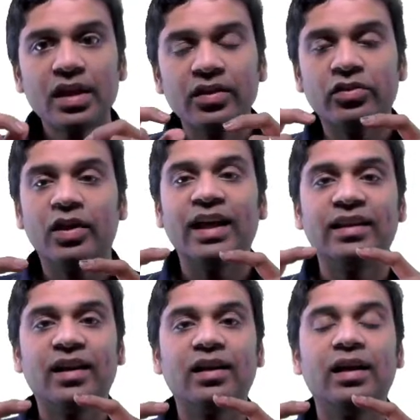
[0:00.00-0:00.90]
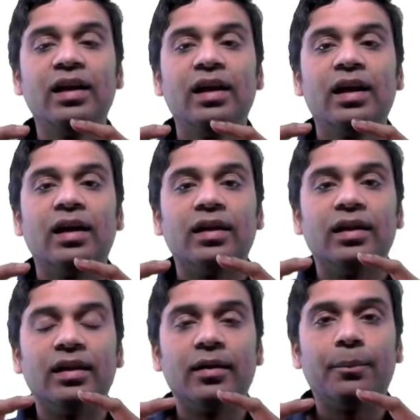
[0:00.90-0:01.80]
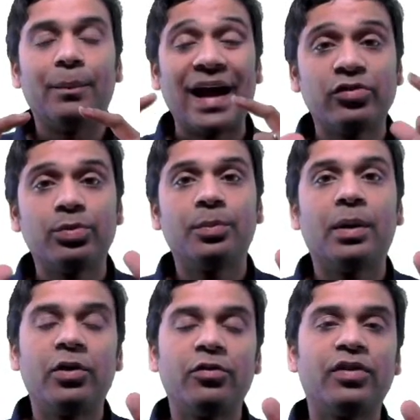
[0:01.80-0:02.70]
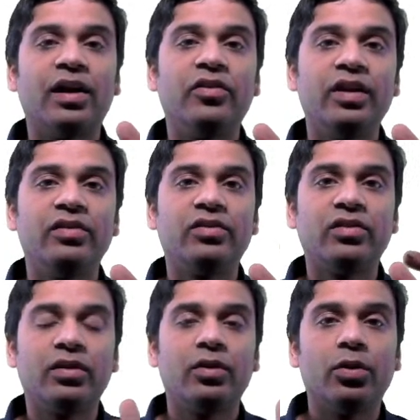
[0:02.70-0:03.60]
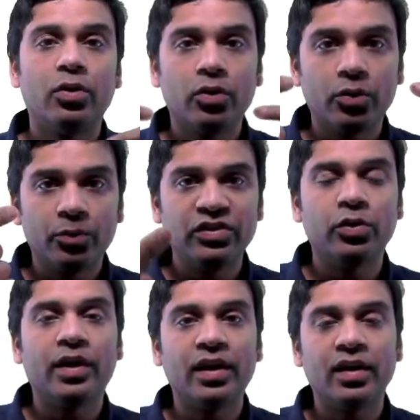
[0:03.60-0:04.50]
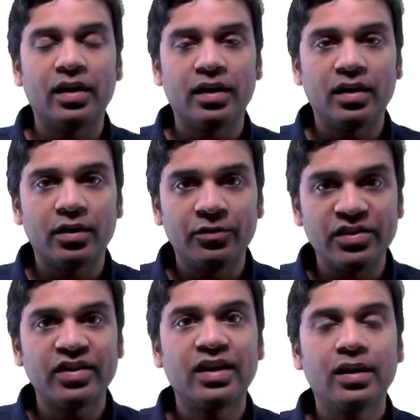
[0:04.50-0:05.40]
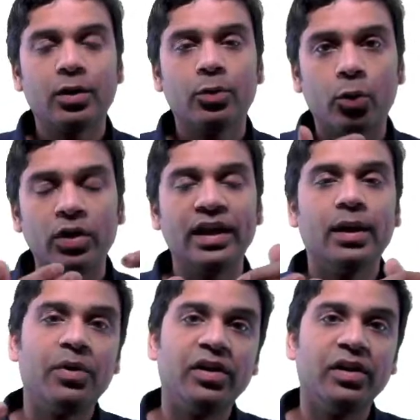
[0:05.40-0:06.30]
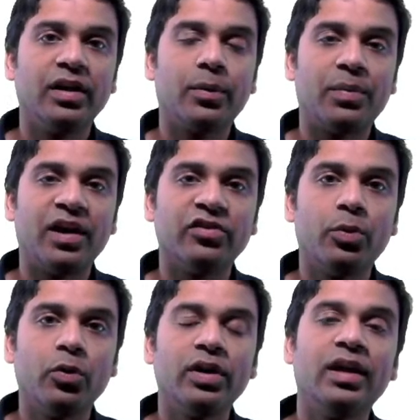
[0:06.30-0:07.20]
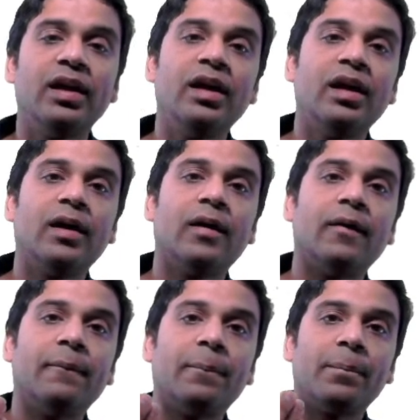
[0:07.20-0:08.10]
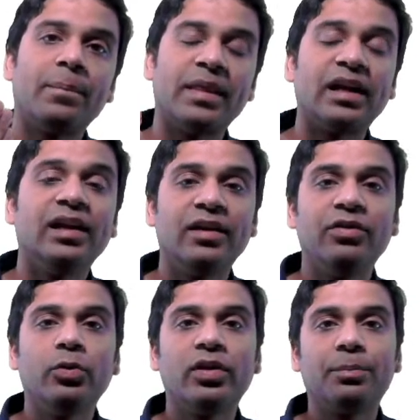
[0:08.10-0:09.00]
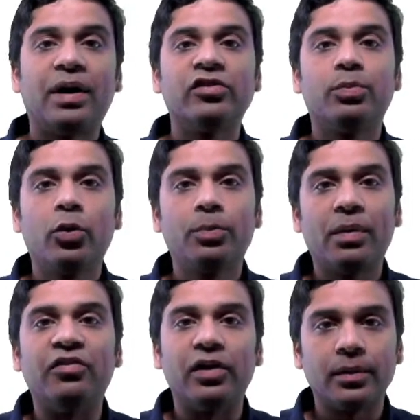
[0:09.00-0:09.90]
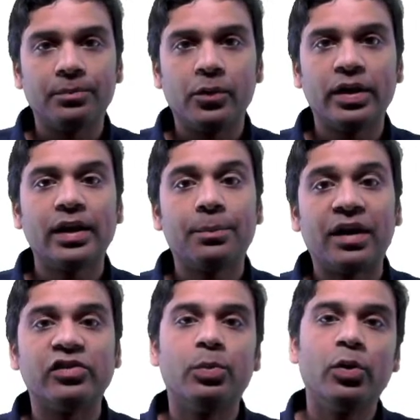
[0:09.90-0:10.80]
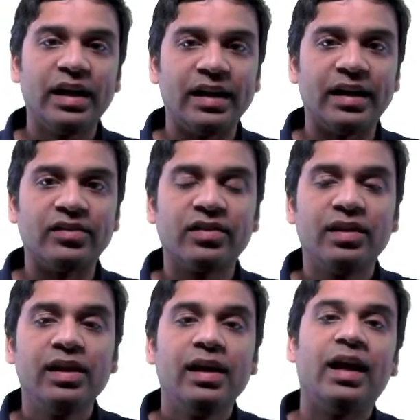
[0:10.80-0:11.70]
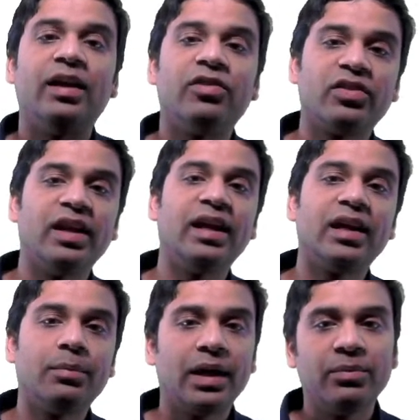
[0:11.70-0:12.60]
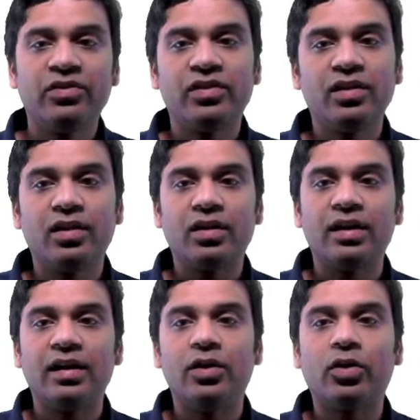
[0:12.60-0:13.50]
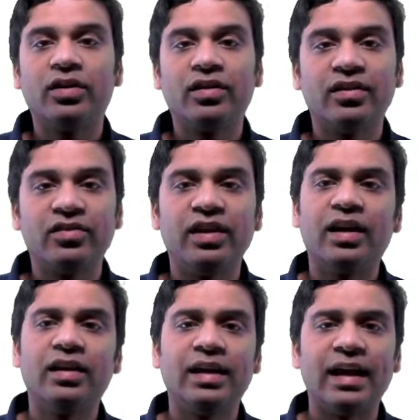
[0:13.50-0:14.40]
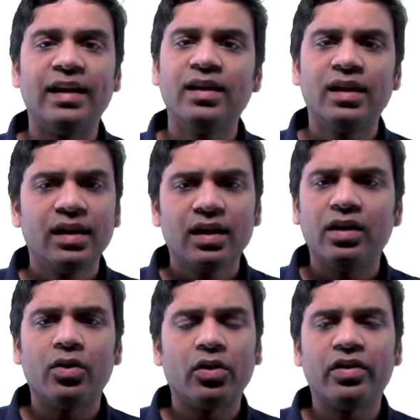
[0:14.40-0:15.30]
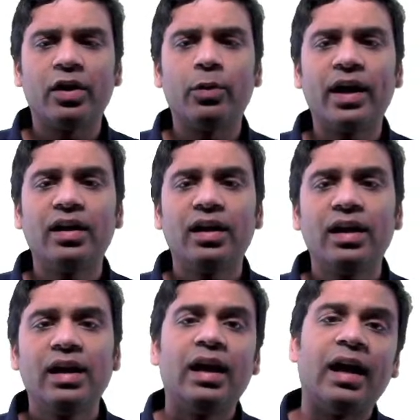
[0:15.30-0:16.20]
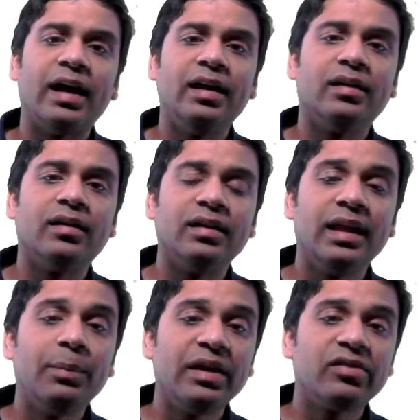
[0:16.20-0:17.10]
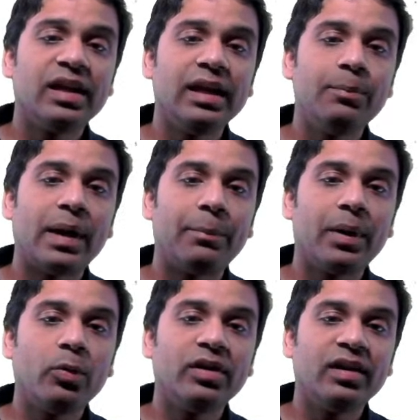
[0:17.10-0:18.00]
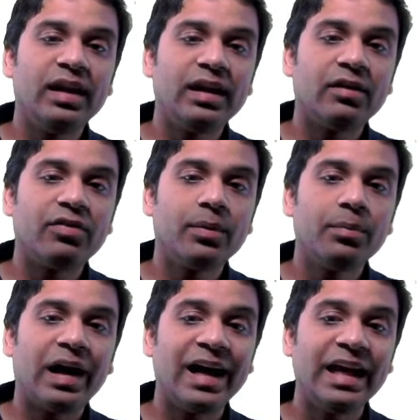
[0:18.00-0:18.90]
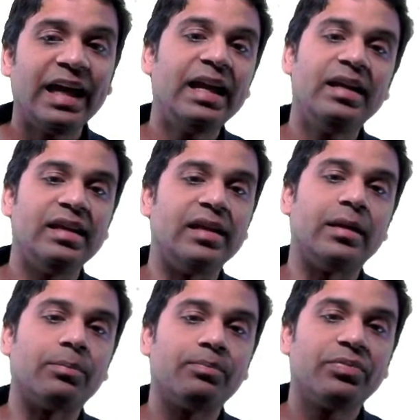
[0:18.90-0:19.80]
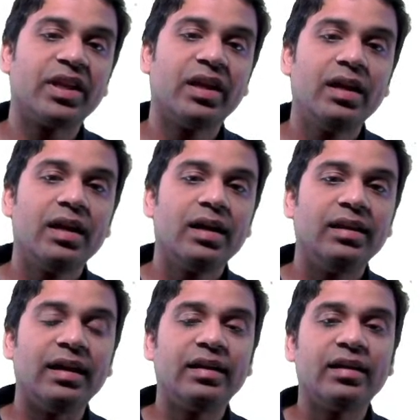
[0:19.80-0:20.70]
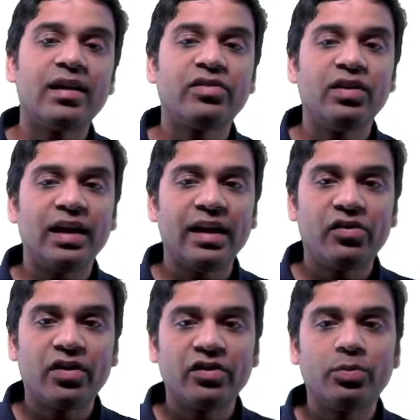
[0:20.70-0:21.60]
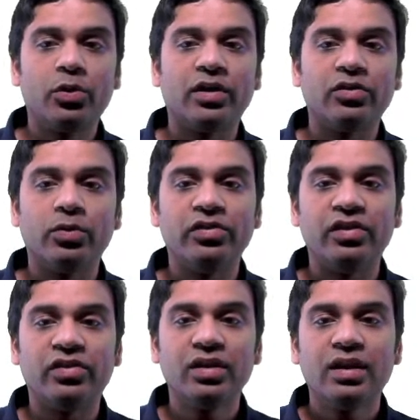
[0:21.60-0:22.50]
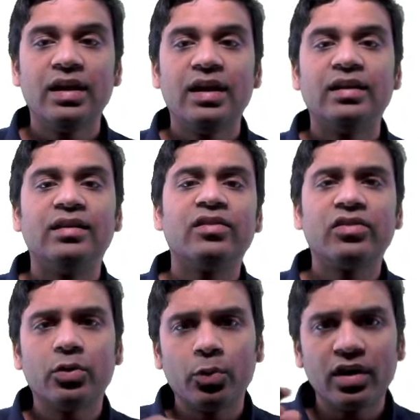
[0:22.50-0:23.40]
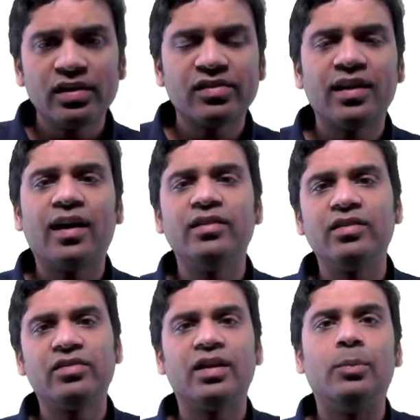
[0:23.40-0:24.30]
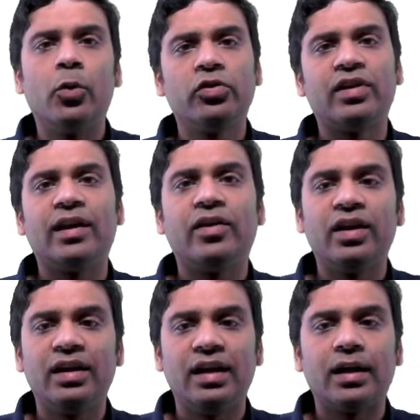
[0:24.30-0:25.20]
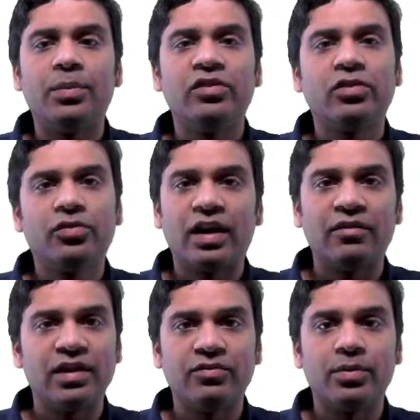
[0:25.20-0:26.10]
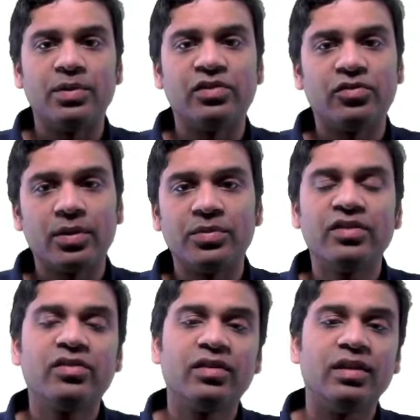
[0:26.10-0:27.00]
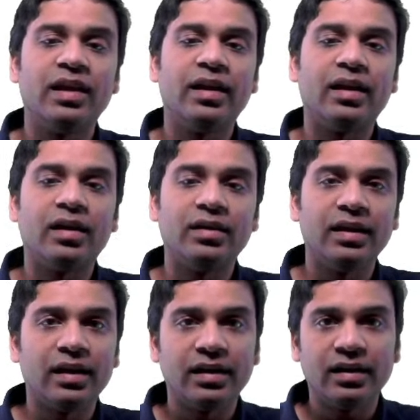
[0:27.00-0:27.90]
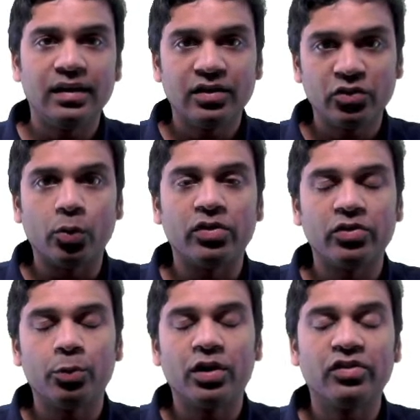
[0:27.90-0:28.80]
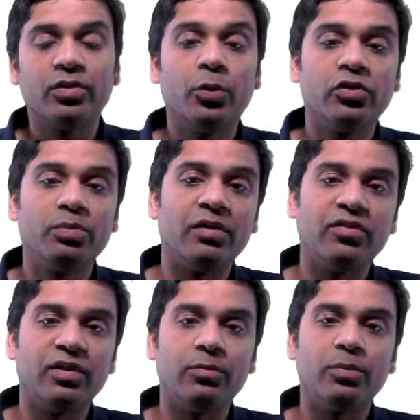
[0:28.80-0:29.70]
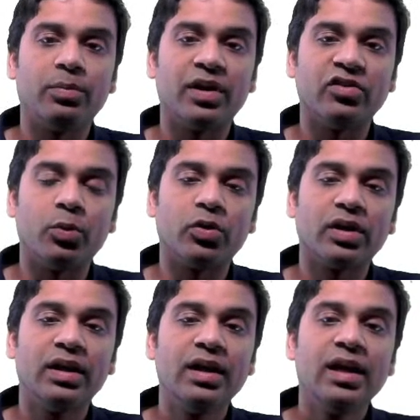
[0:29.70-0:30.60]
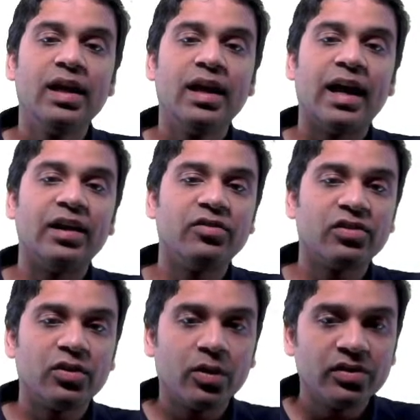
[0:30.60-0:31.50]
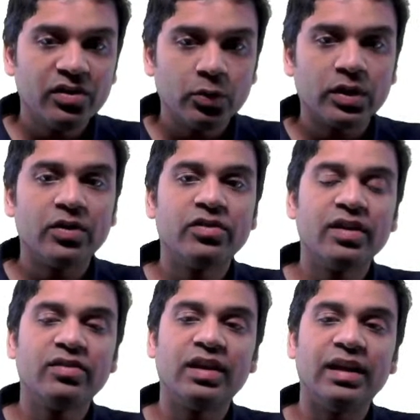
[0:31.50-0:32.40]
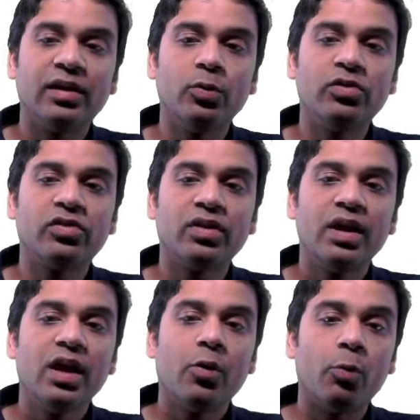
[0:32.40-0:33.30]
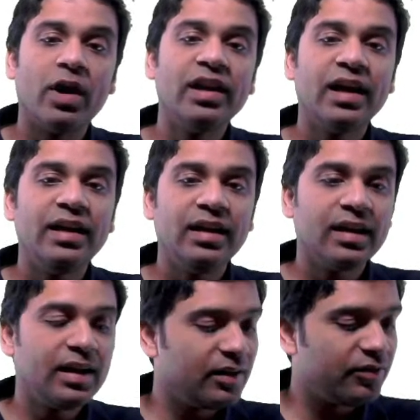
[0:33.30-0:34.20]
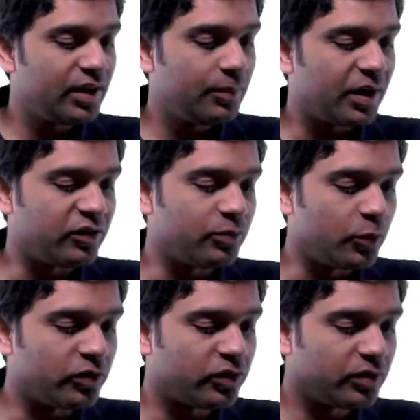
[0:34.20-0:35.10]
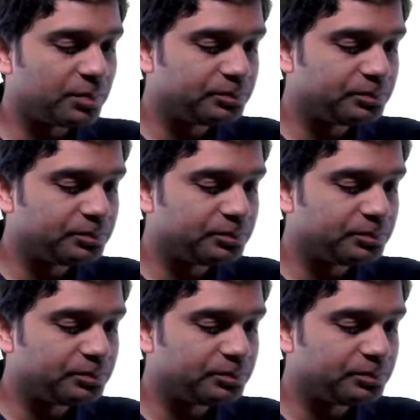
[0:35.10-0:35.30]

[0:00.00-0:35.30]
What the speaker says: So like that, the maximum number of countries which you can visit holding a particular passport, that will give you the passport power. Okay, the passport index. It was created by Mr. Dr. Christian Kalin, not required. And they basically map out the data from IATA, the International Air Transport Association. This is the world's largest and most accurate database of travel information. From this, they source what is the most powerful passport. And it was launched in 2006. It includes 199 different passports.